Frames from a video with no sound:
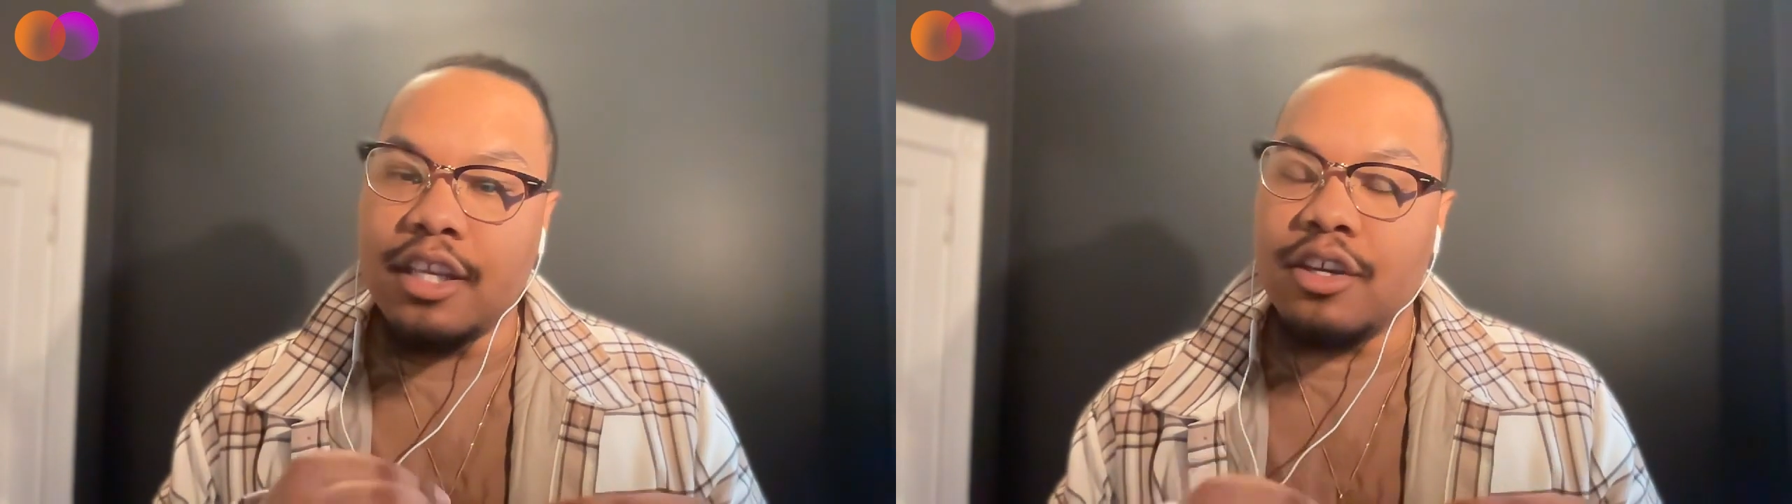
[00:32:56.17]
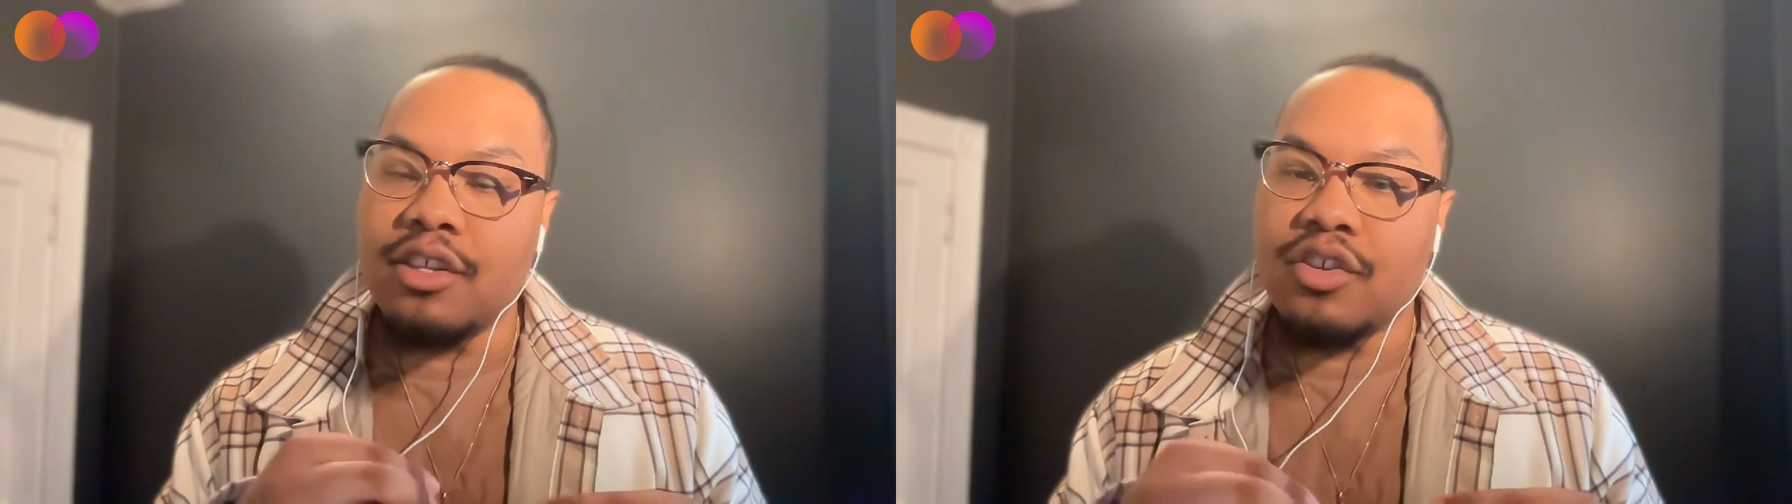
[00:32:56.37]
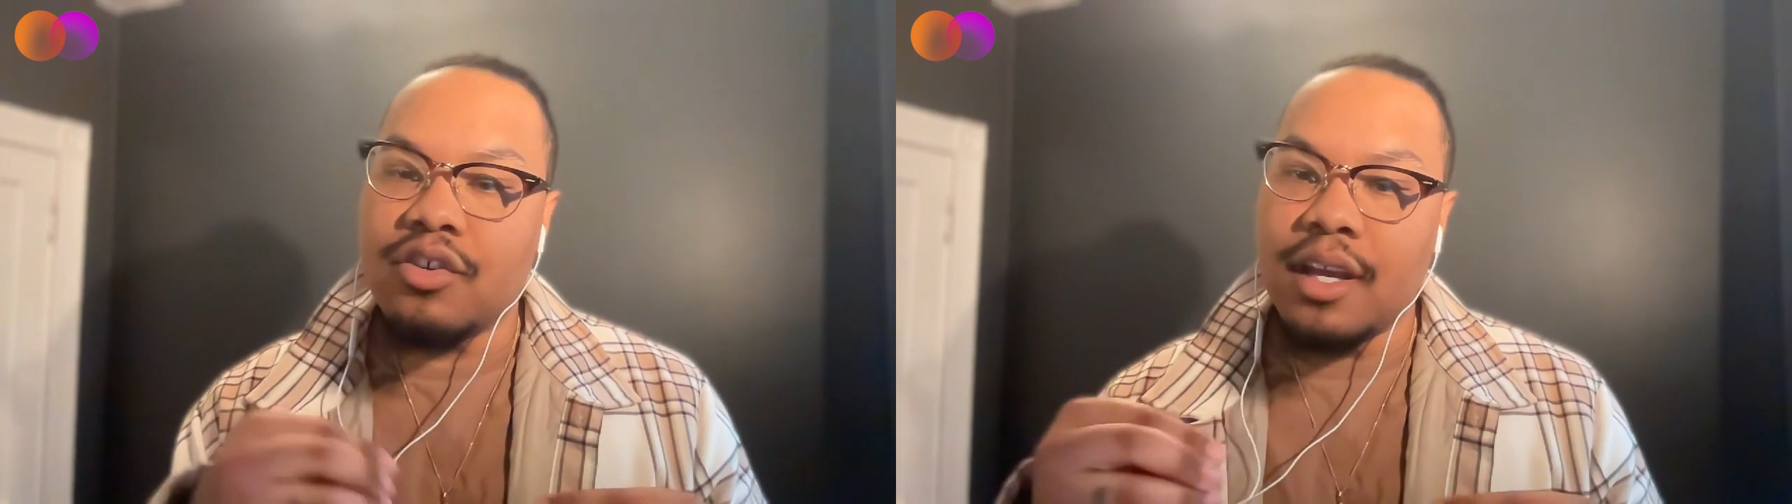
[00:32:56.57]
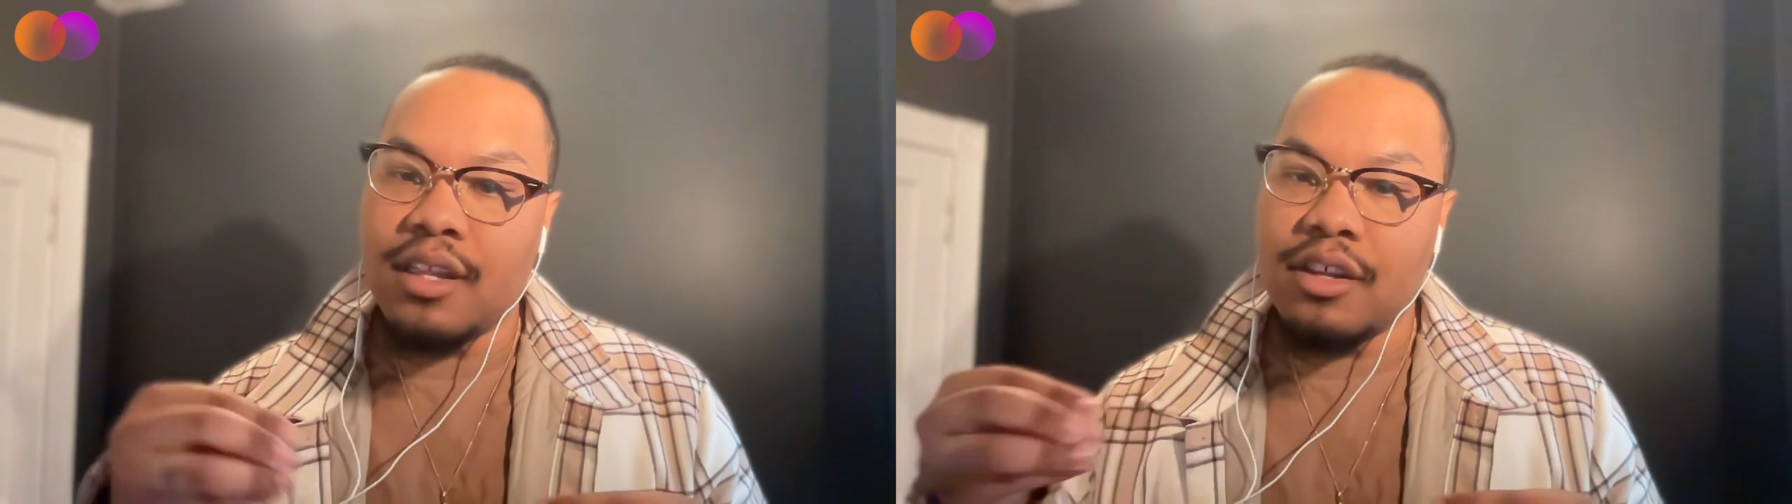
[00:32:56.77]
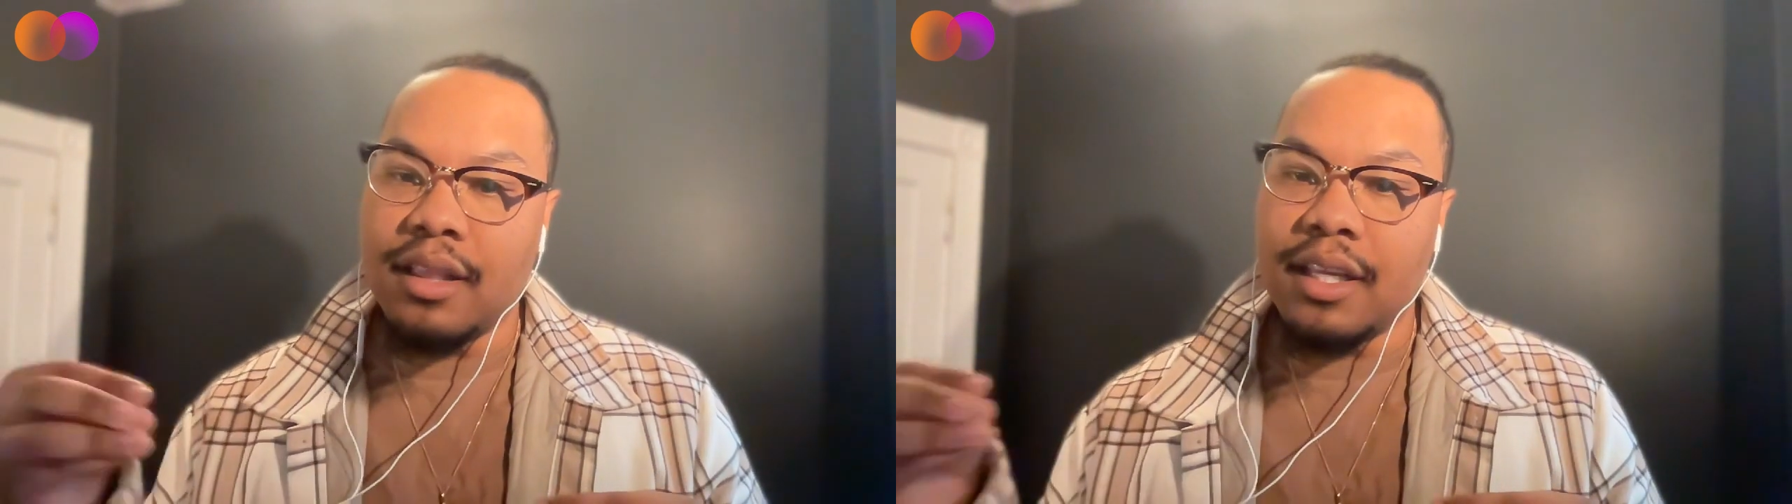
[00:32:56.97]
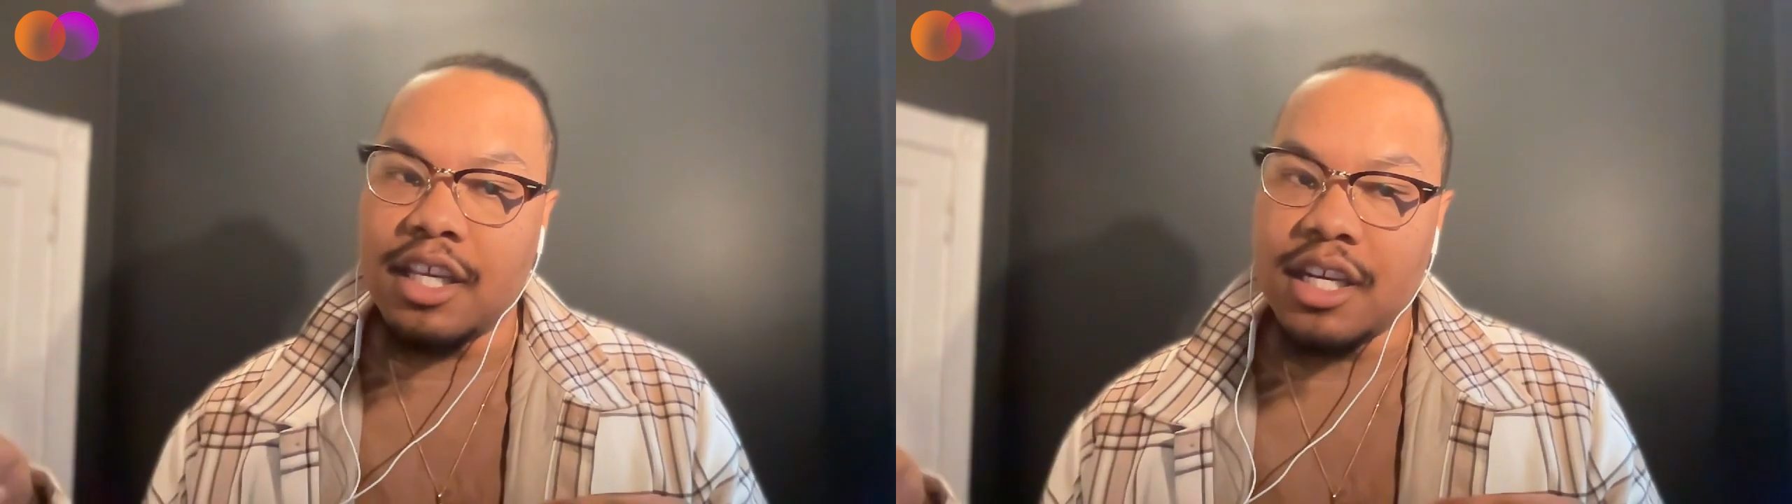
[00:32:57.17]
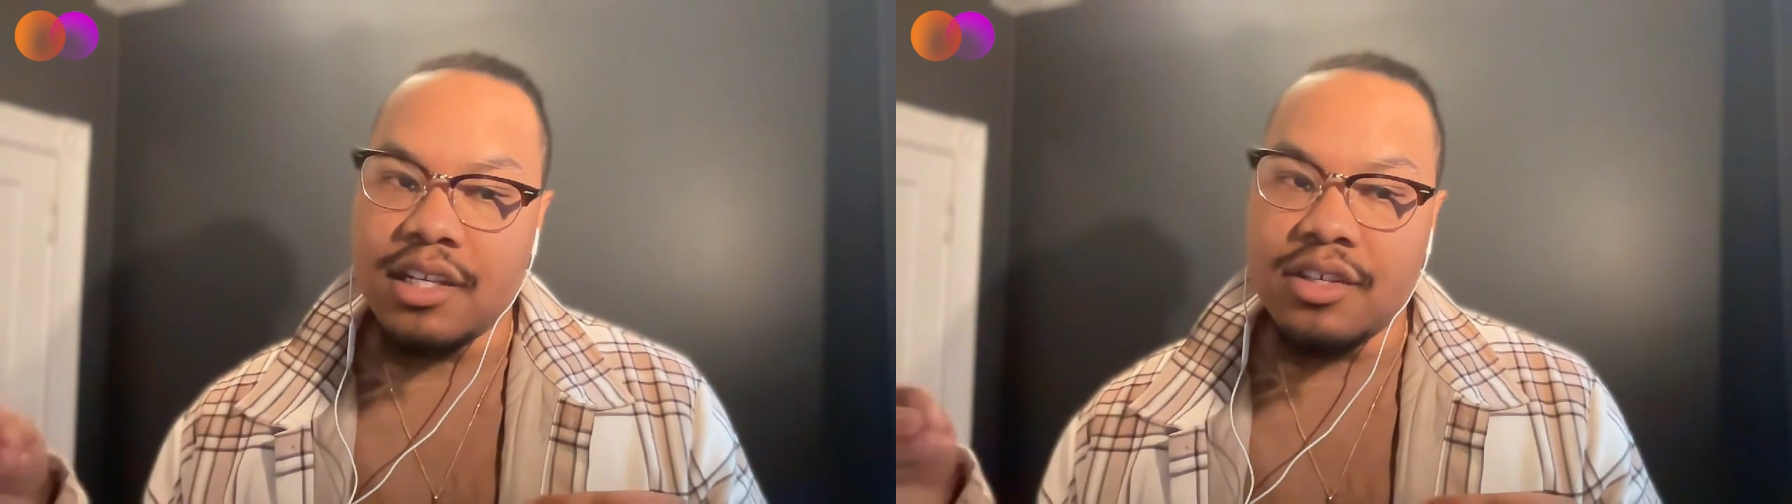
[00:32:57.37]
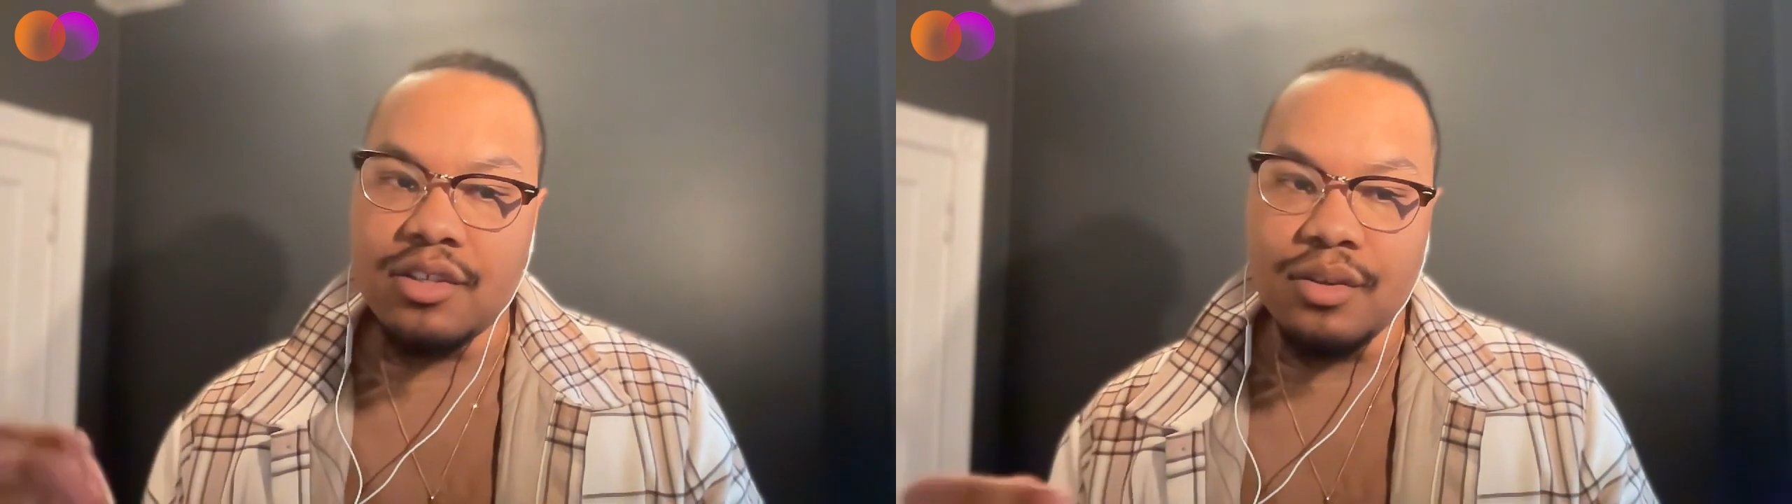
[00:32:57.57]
you can trace your lineage